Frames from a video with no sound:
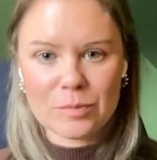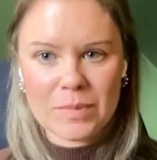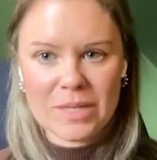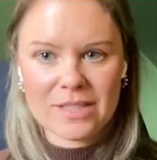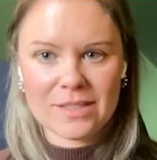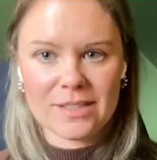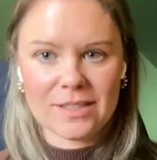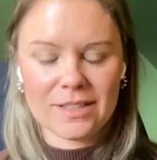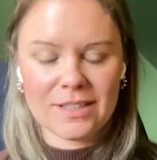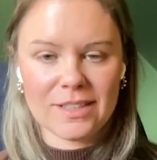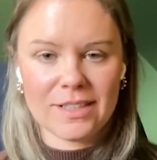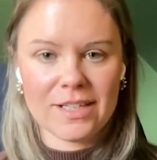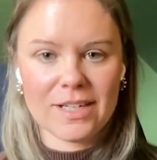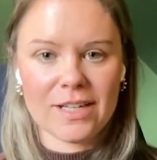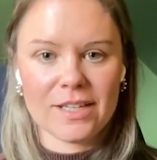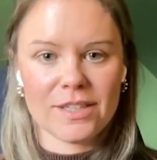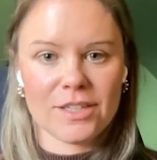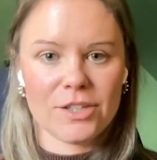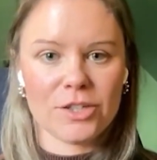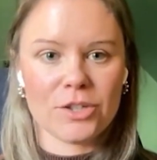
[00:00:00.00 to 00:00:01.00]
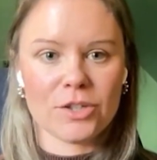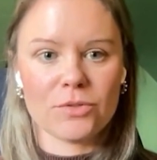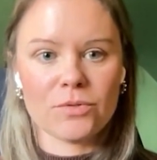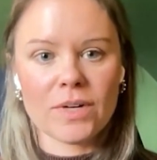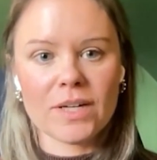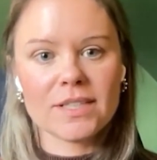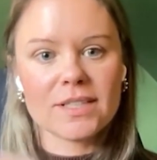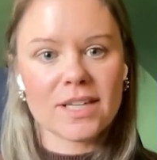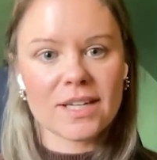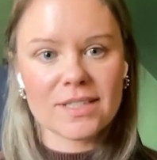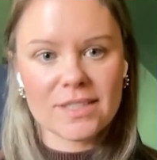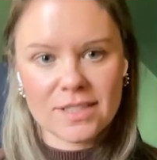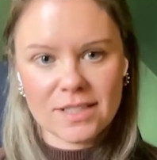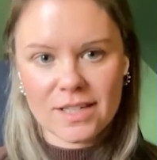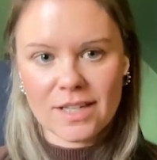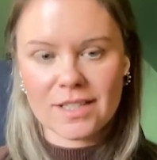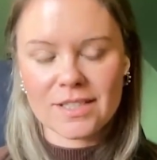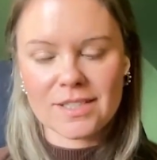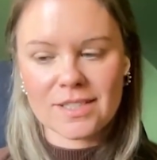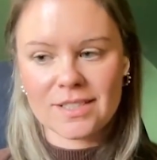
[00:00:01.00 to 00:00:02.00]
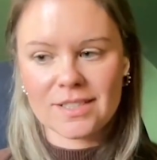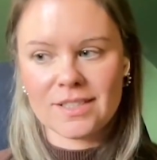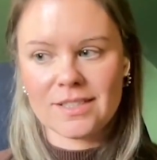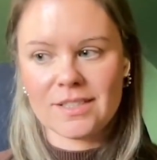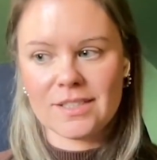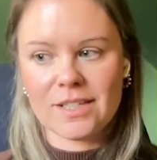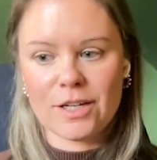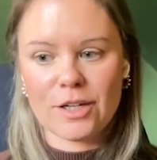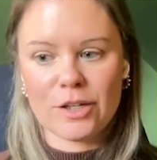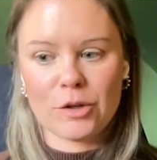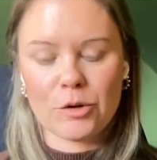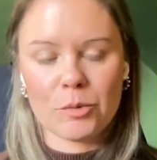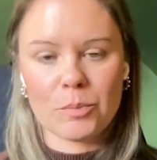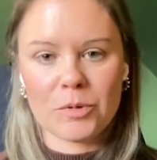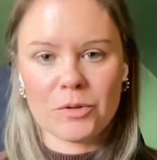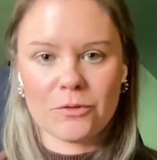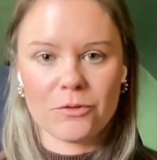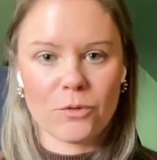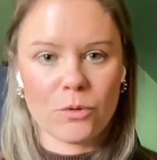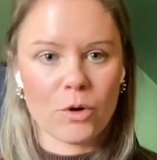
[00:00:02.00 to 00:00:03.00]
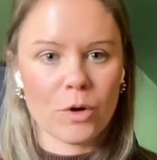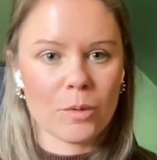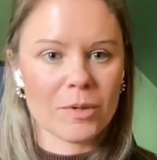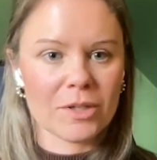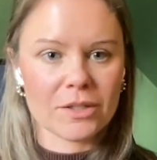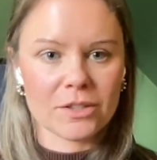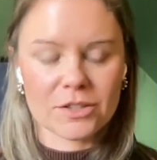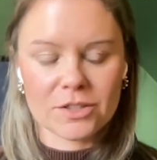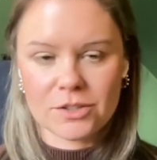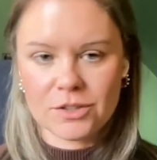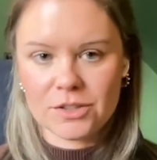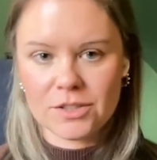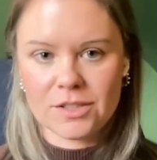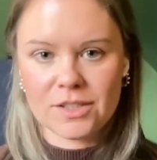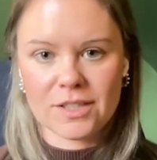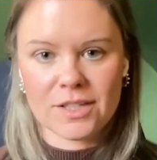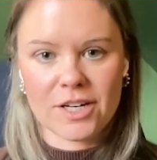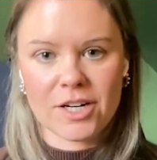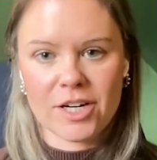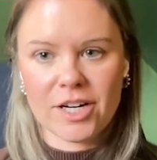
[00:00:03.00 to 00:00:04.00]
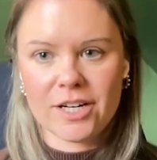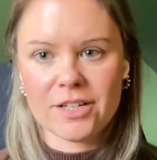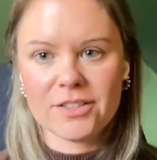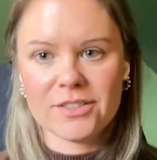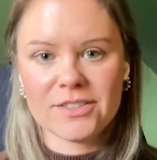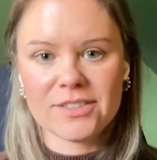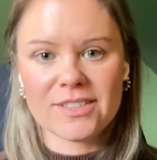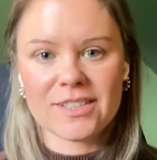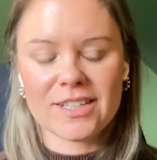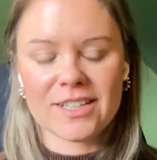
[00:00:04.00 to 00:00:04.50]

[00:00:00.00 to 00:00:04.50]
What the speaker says: basically, and then you could run tests against it to see how they would perform under certain scenarios.